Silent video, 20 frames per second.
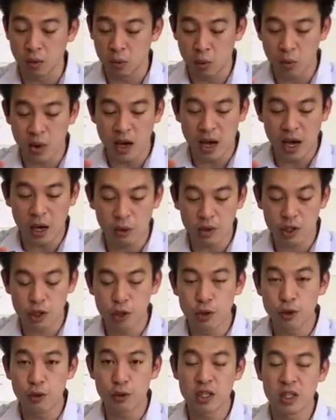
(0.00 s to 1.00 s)
where our
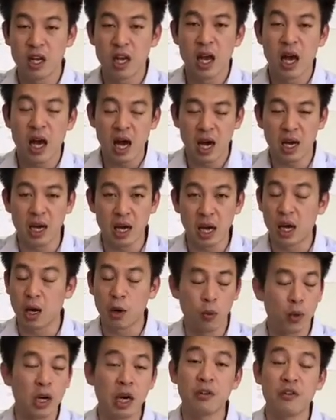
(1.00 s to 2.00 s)
shoes are,
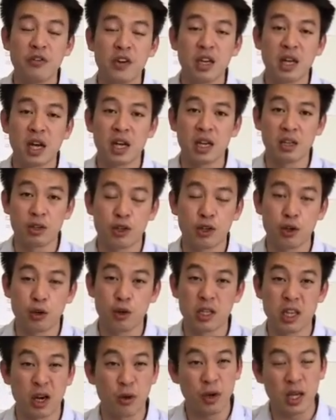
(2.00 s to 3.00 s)
when our feet are in shoes
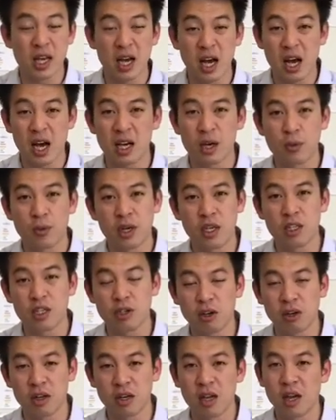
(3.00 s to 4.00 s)
that are really hard and really
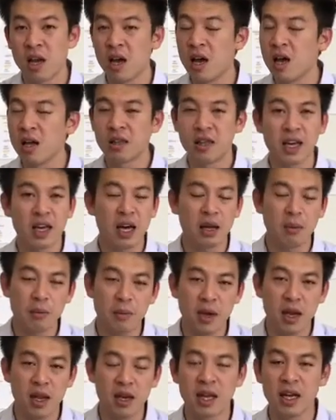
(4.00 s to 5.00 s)
solid, they can't
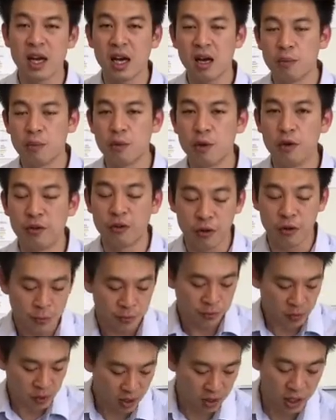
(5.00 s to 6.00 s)
bend, they can't move,
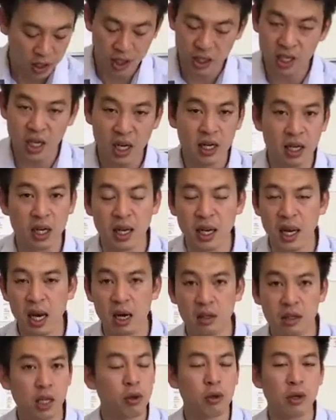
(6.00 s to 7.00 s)
they just can't
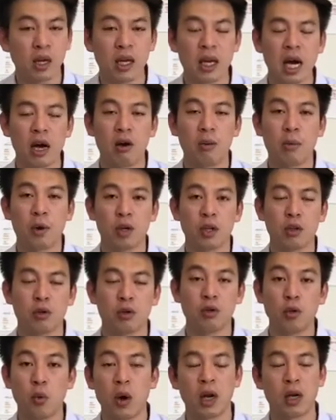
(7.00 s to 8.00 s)
they don't allow our body to
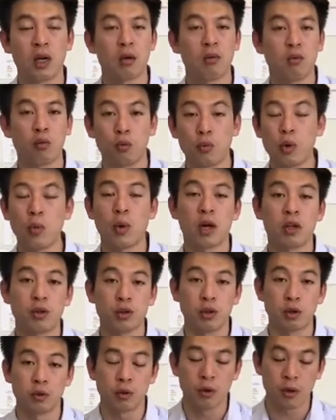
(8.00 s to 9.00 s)
do what we want to
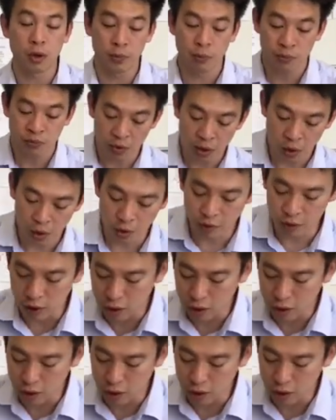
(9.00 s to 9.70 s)
do. You've